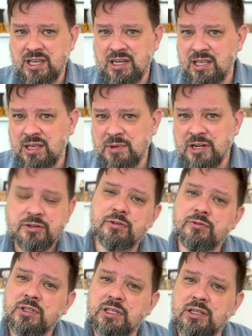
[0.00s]
And I'm not sure it
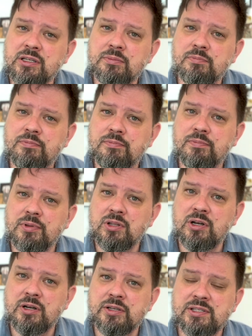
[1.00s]
really
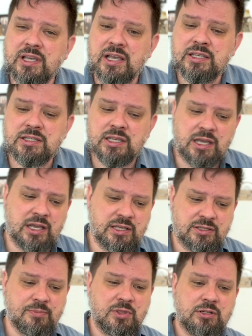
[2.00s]
belongs as
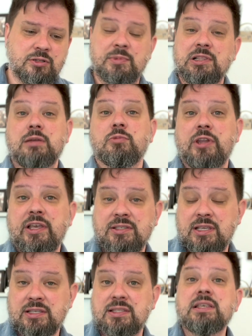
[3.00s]
something to be labeled
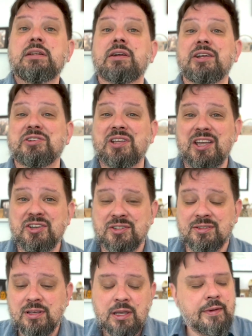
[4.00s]
as theater education.